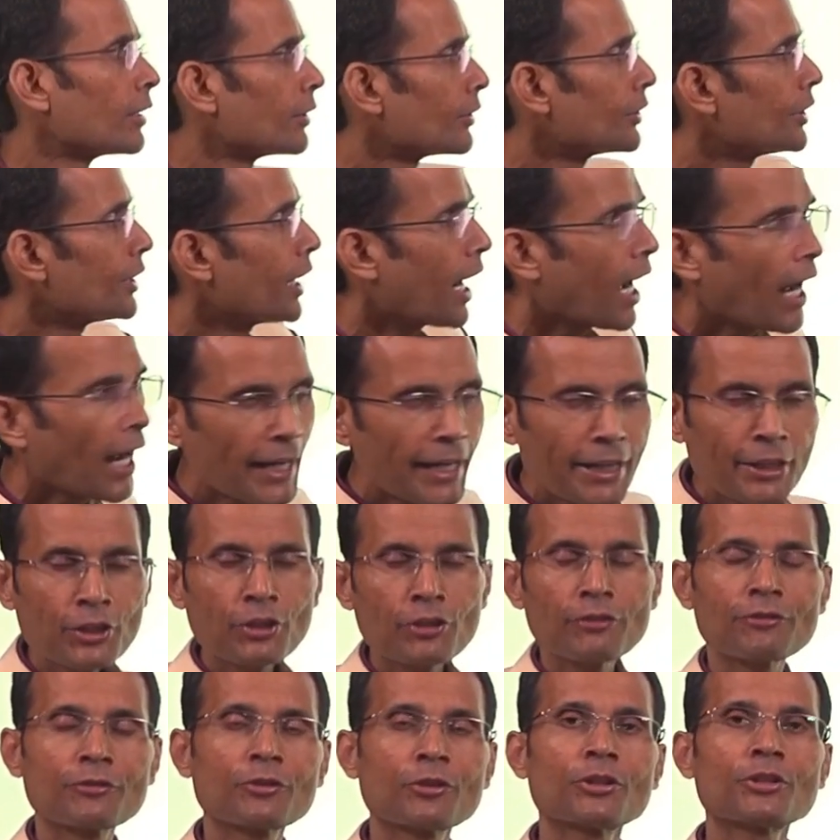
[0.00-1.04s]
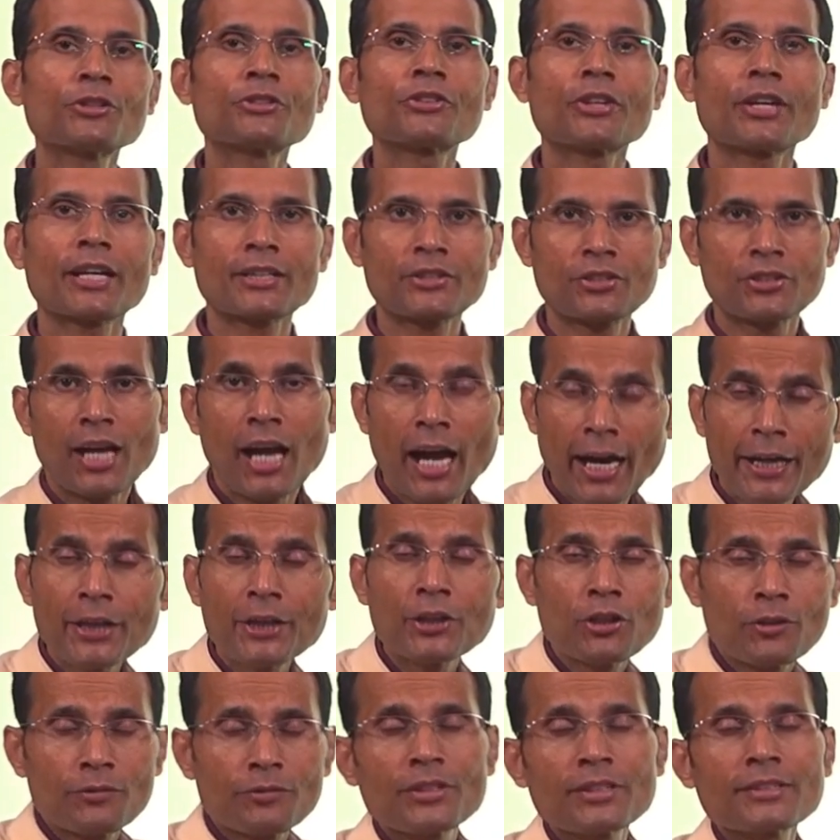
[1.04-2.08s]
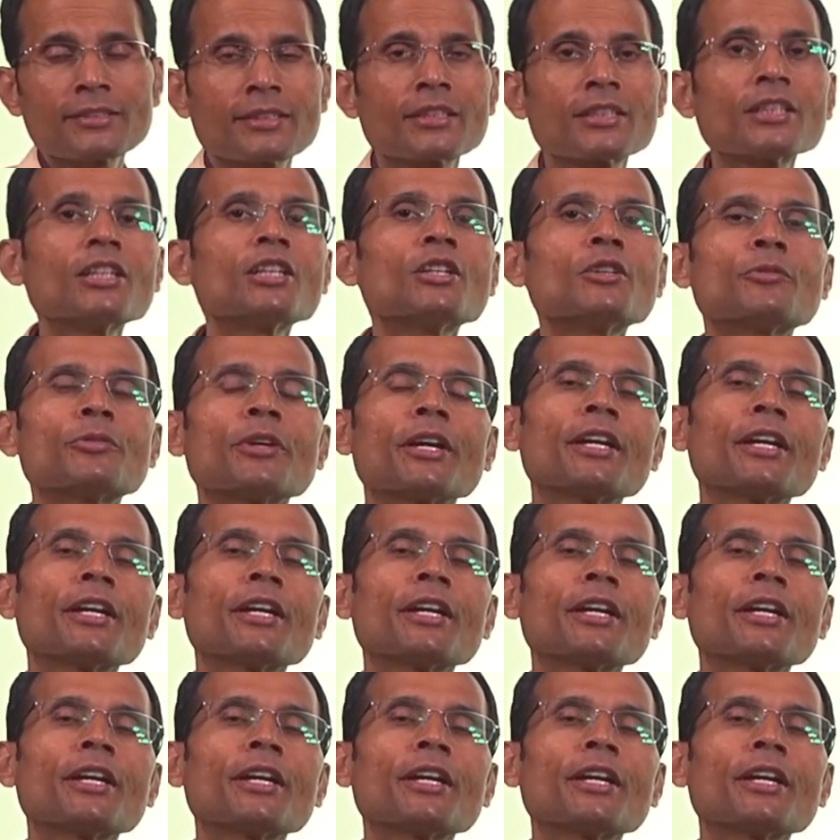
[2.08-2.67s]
the height of contraction, height of this curve